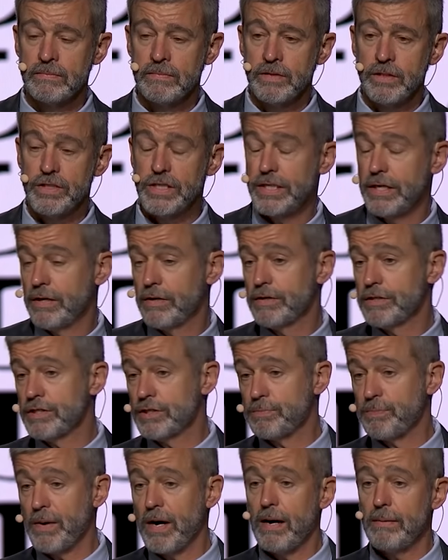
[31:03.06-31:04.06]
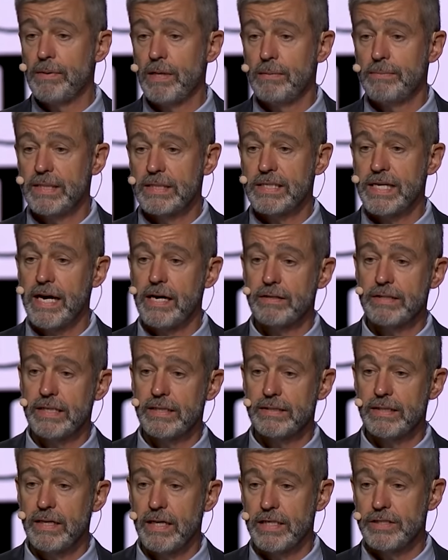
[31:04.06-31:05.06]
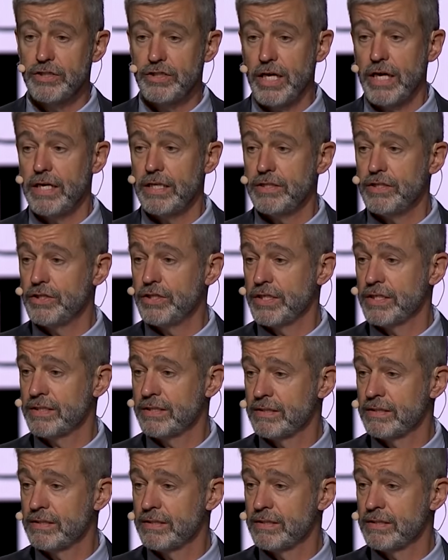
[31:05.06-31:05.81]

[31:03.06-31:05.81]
You see, earth's problem is how can God judge?